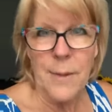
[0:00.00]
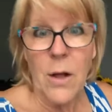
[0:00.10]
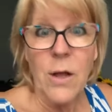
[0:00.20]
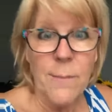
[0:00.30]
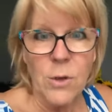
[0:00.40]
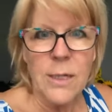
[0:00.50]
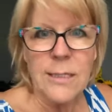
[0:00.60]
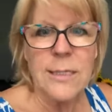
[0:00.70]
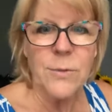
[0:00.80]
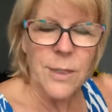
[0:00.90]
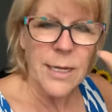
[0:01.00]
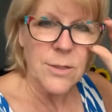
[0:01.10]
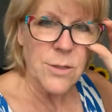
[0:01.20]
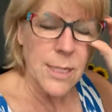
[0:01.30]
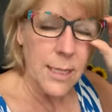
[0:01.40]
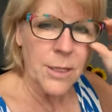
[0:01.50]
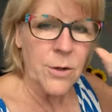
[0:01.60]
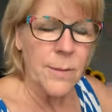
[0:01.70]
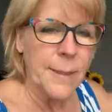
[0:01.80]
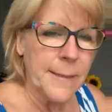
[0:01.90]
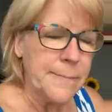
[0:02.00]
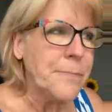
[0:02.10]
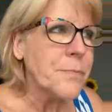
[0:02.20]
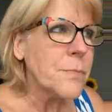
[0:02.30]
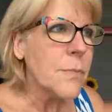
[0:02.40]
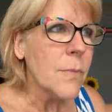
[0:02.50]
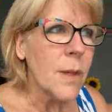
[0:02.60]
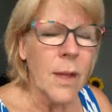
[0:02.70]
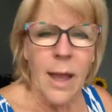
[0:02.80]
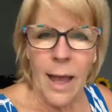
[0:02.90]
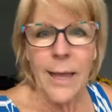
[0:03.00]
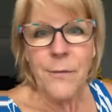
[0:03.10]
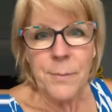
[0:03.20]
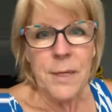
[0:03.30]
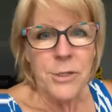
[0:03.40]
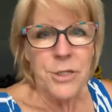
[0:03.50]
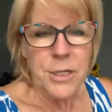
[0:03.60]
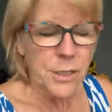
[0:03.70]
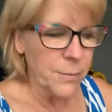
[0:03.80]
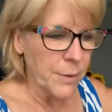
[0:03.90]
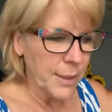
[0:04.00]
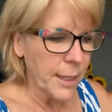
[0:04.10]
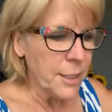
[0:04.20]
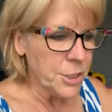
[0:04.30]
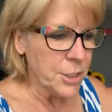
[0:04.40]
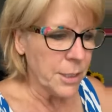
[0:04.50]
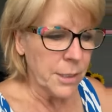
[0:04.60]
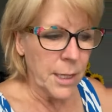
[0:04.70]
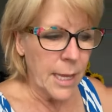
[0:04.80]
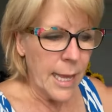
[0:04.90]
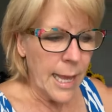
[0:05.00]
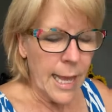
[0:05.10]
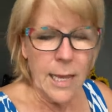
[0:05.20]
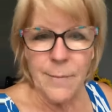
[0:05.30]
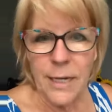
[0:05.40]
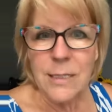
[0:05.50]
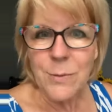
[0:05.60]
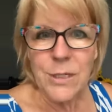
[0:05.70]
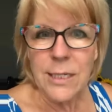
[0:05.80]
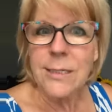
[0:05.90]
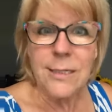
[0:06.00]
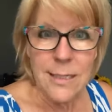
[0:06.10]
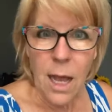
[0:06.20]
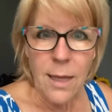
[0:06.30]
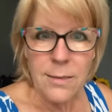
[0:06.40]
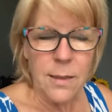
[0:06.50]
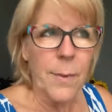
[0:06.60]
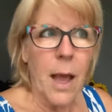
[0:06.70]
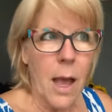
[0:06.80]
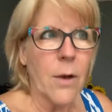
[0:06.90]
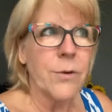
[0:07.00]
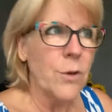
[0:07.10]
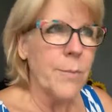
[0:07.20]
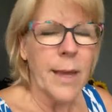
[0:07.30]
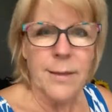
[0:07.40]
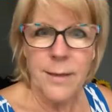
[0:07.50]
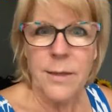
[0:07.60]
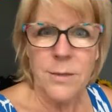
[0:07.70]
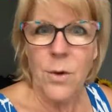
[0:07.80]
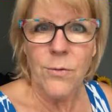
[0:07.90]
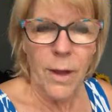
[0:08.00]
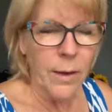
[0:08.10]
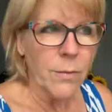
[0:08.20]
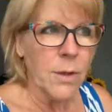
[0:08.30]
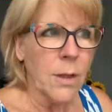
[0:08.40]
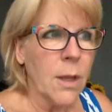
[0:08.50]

I'll come look and see what you guys are saying here in a minute. I have a PhD in communication and my expertise is gossip. How do you make things go viral?